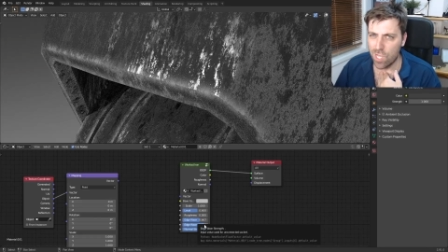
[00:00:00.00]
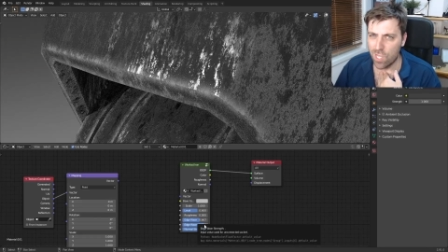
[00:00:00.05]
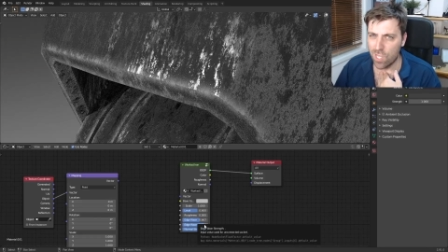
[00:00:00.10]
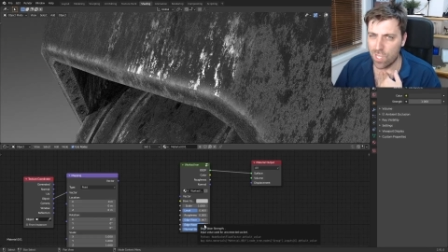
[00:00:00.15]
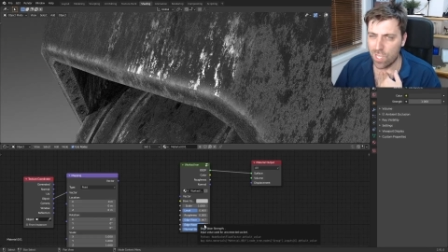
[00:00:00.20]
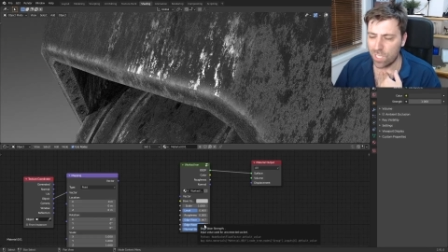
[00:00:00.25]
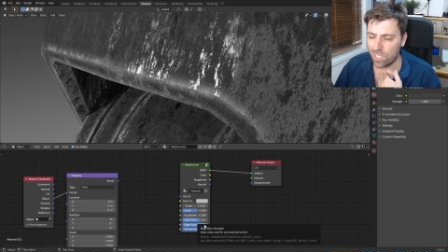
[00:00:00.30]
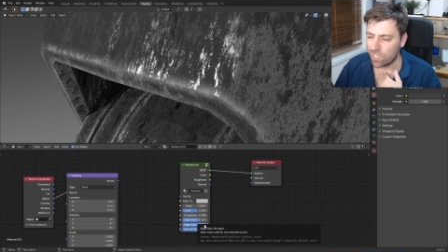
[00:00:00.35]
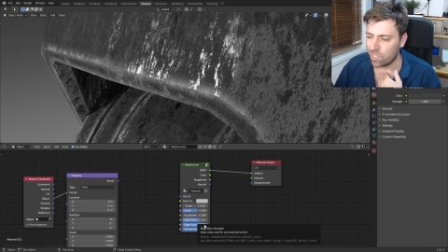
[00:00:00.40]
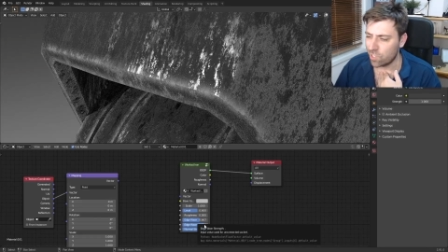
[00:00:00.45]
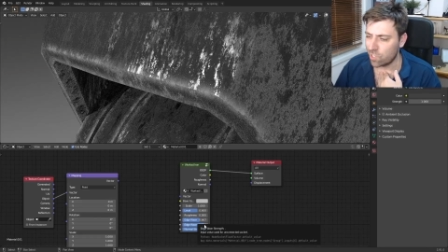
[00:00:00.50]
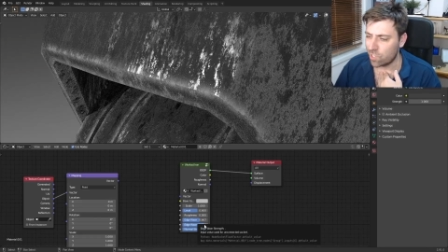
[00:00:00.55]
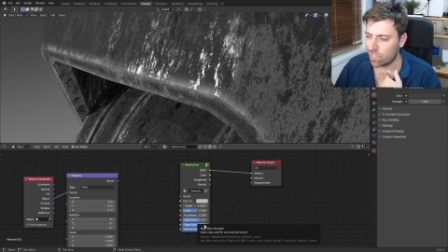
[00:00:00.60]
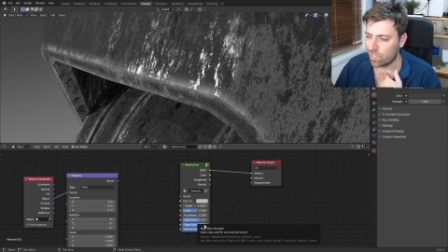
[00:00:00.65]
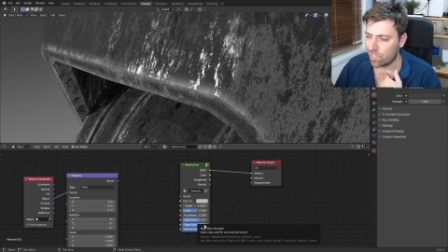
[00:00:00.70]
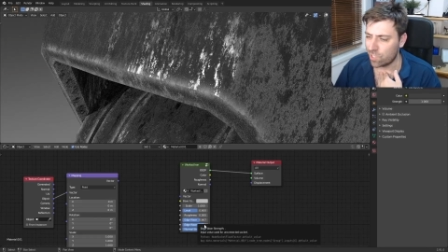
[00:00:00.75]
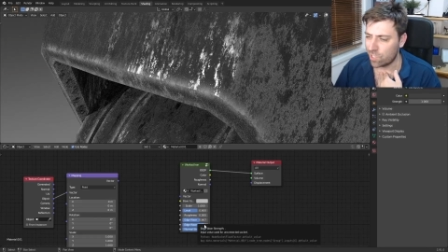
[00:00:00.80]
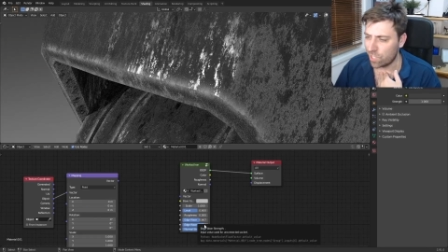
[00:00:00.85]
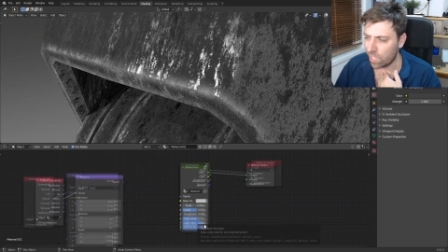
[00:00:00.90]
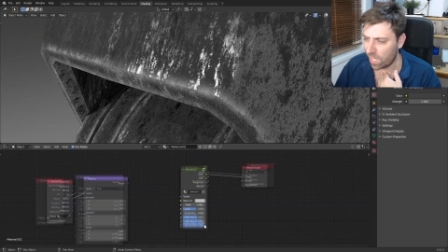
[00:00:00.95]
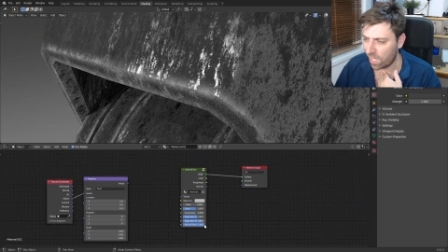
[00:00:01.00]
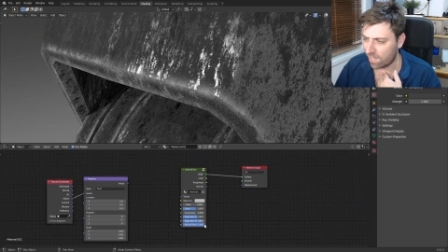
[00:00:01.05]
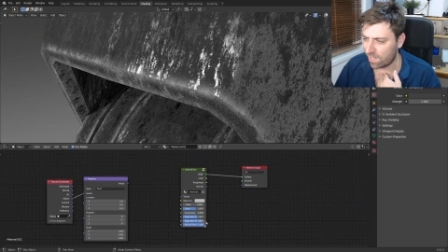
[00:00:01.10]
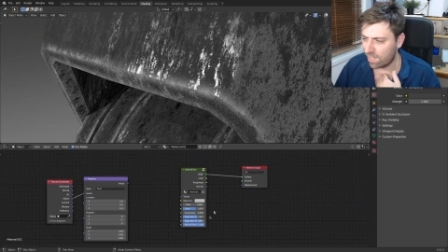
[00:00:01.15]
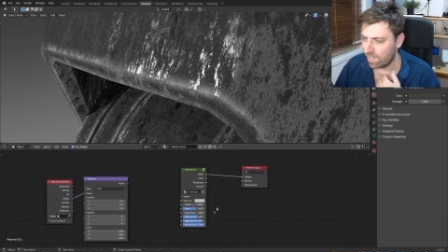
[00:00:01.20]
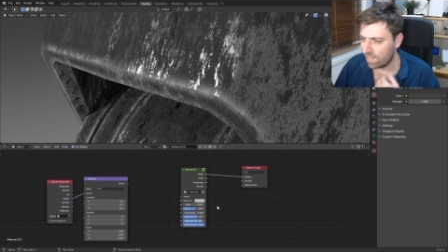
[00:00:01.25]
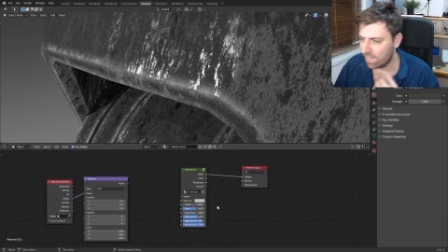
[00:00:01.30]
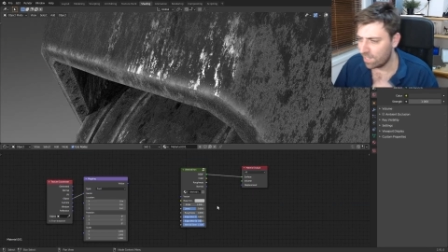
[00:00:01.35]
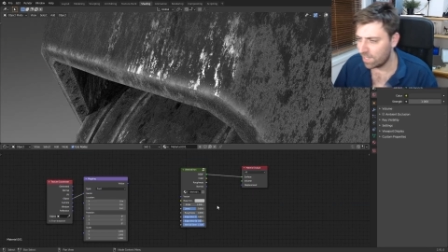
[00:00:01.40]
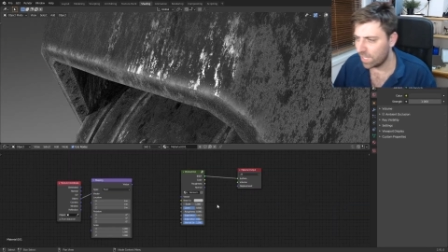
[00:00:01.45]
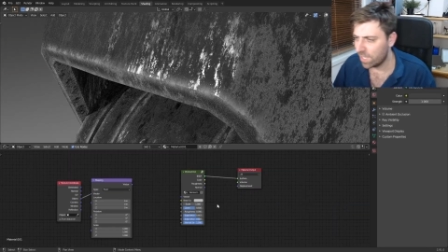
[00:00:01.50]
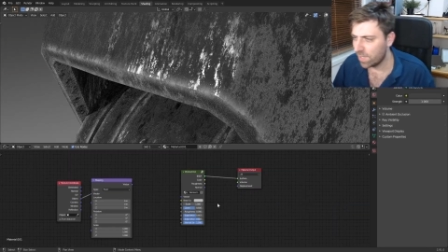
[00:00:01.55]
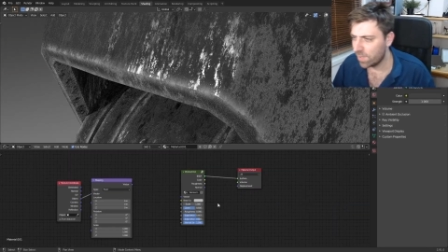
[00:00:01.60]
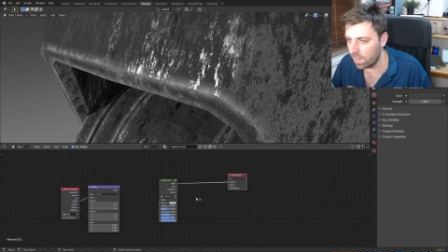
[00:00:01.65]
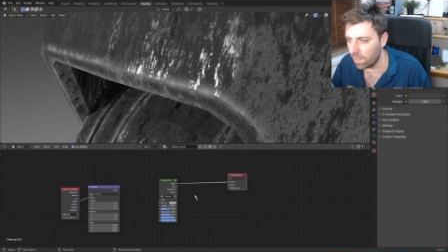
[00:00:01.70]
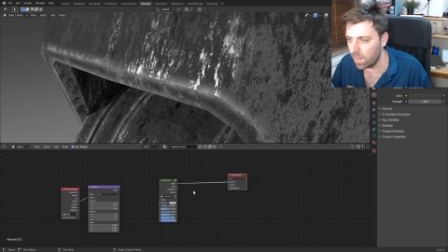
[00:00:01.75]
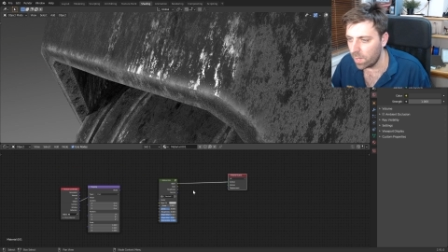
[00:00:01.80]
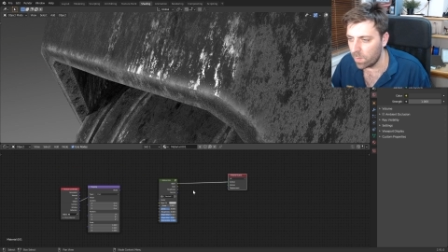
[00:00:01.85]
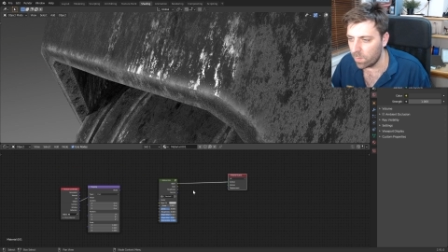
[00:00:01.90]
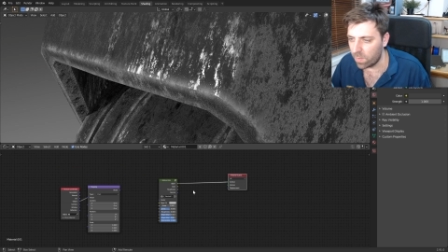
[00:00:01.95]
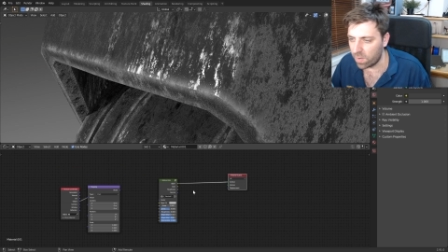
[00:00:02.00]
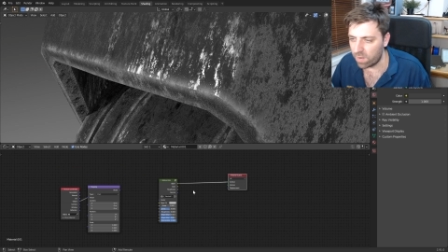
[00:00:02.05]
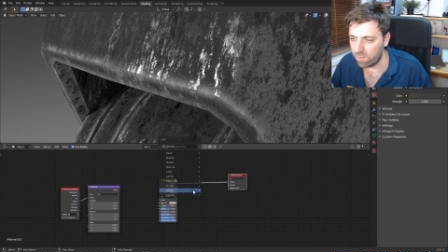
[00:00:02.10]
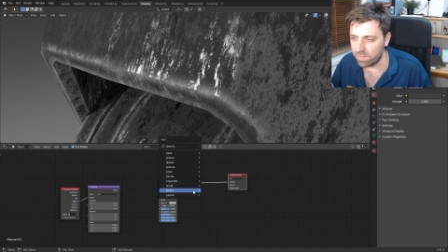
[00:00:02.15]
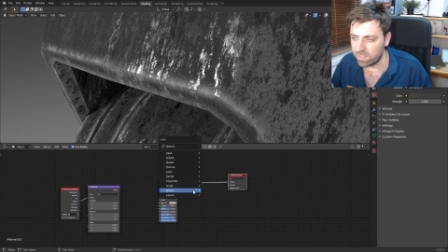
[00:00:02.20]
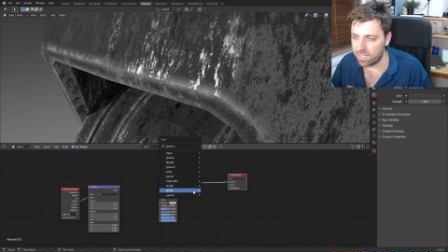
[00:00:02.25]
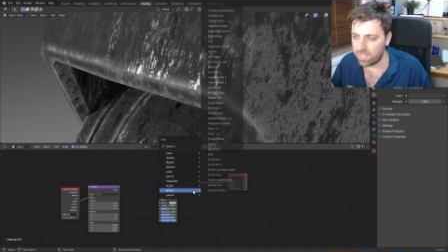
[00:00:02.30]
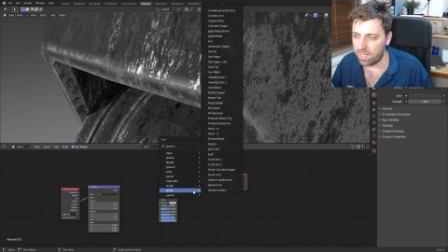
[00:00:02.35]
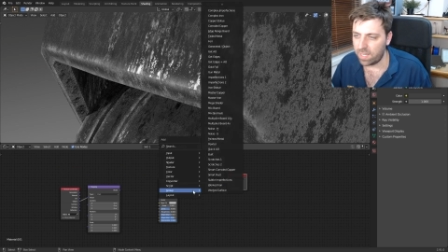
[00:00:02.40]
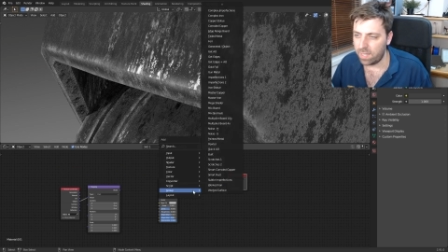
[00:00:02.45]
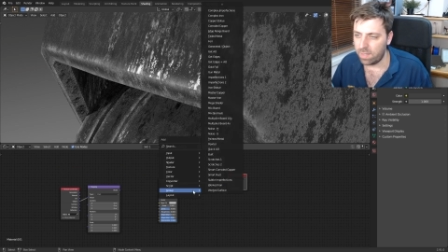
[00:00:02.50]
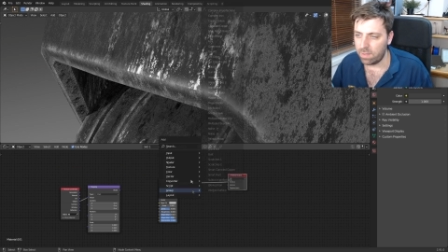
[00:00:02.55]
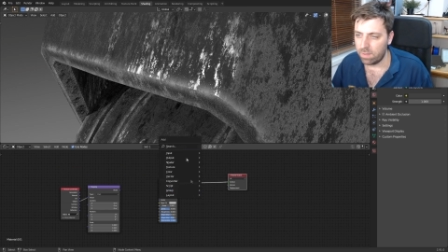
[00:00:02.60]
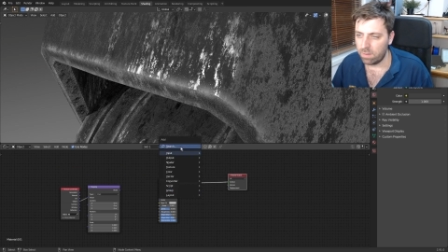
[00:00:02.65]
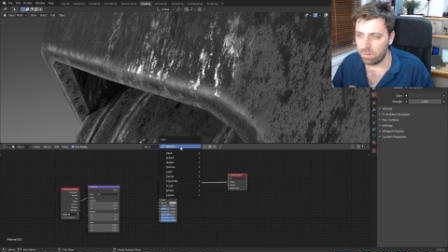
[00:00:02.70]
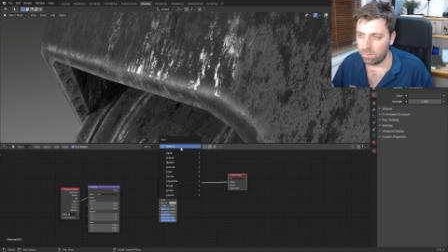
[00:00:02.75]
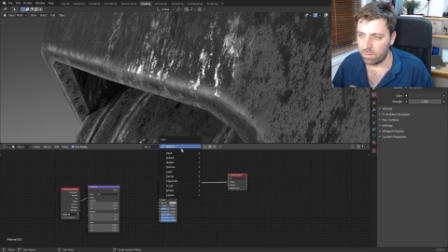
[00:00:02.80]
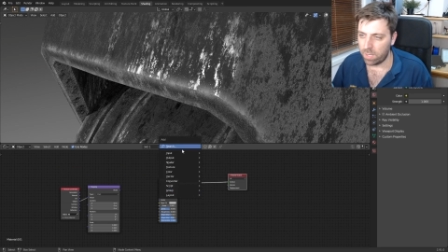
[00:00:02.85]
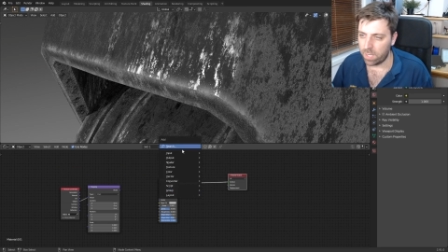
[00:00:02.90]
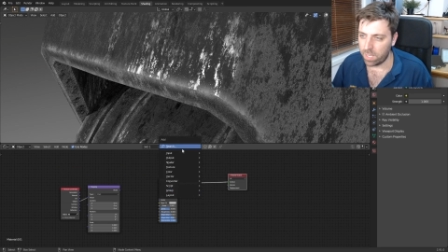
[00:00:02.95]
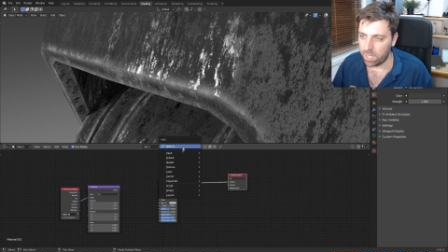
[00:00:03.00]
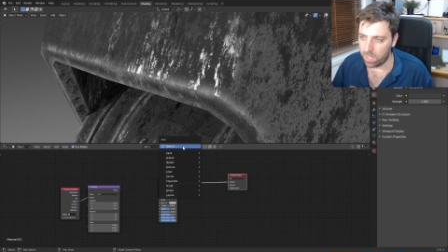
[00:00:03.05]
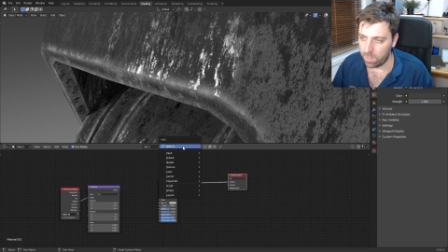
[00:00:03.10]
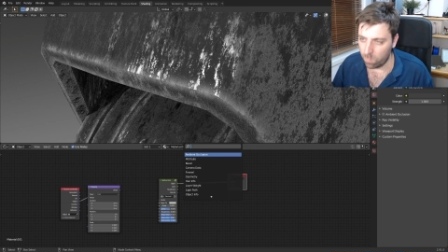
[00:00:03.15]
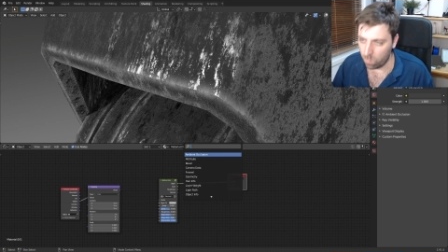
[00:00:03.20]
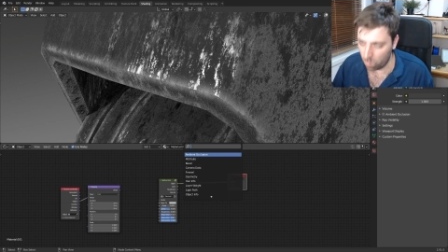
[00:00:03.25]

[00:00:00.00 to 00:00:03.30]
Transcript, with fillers: This is sick. But obviously, um,